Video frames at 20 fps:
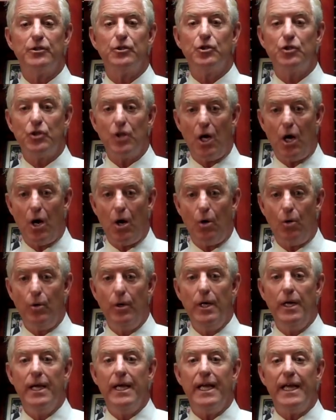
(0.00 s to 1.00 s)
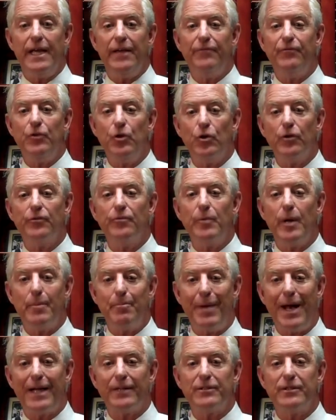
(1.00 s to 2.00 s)
So, if you're
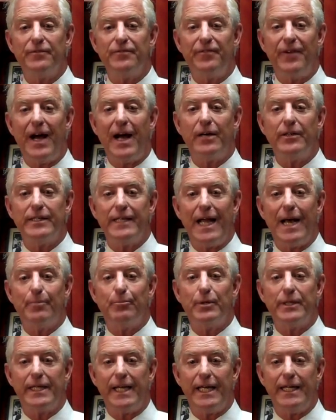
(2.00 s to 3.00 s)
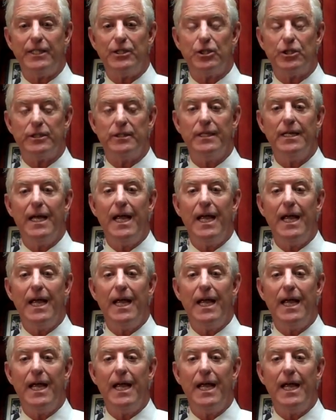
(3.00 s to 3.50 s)
about to file an application